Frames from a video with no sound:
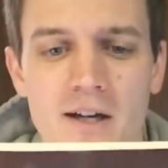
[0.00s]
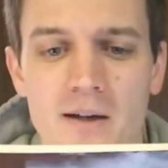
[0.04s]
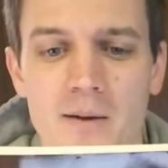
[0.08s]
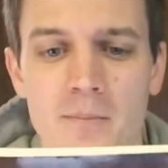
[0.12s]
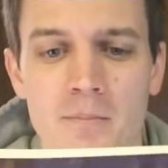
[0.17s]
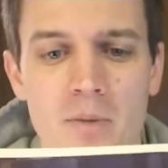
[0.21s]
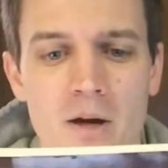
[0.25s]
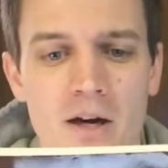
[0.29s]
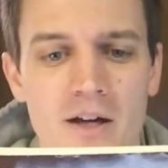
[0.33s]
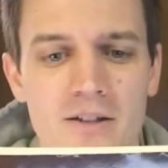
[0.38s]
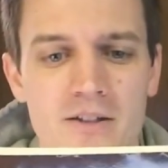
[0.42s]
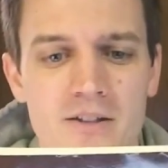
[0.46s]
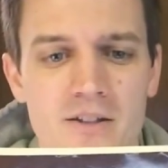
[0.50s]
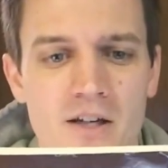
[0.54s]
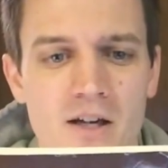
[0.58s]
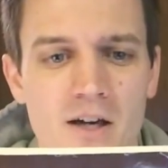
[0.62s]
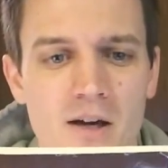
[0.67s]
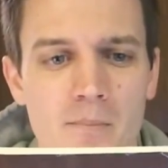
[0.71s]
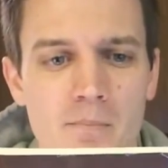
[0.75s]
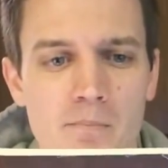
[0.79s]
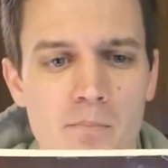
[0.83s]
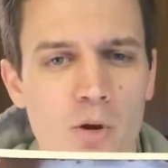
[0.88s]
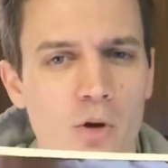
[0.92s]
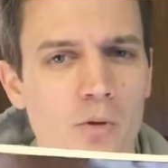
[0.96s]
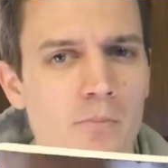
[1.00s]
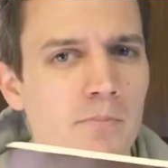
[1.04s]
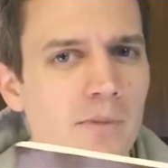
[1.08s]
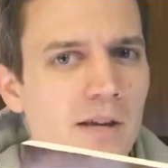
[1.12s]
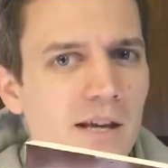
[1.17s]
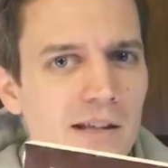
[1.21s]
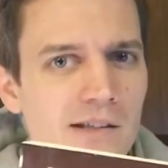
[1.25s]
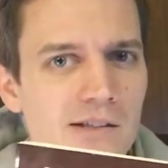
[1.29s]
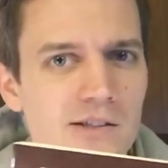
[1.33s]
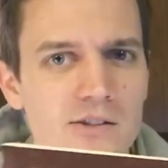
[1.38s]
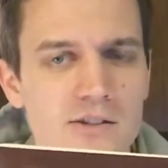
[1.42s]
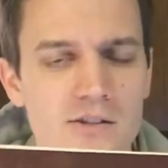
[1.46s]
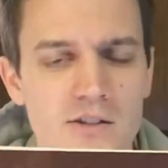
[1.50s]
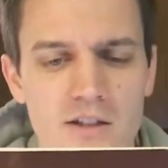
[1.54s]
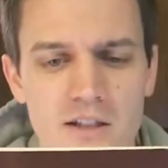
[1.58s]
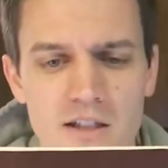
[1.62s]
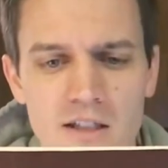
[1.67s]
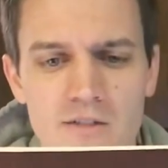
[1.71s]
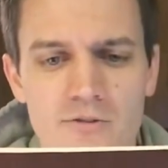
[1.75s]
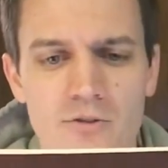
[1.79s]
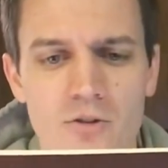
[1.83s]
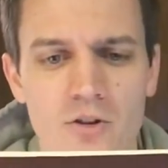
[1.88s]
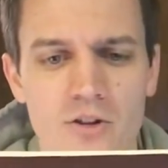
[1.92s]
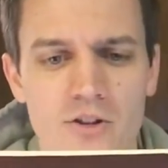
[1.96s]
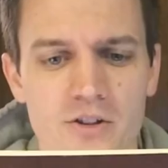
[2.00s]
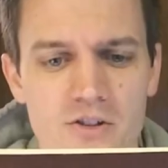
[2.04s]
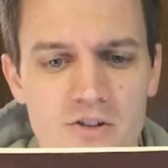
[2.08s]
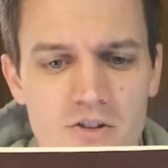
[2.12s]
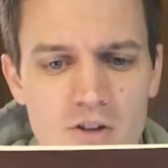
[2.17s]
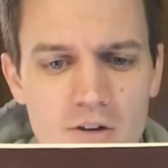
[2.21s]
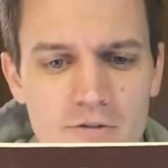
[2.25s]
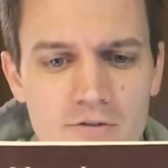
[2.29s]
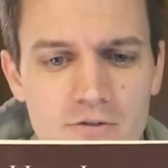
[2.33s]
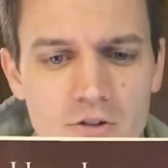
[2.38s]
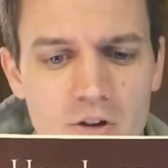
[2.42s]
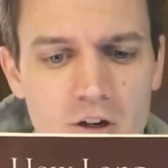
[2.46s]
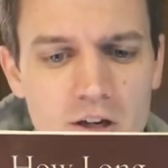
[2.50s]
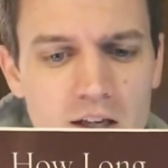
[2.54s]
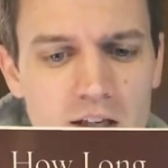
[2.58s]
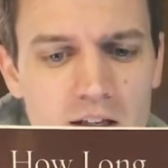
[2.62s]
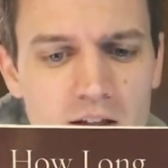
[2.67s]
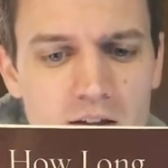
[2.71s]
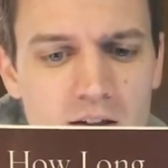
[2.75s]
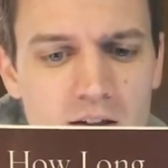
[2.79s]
but permits evil and suffering,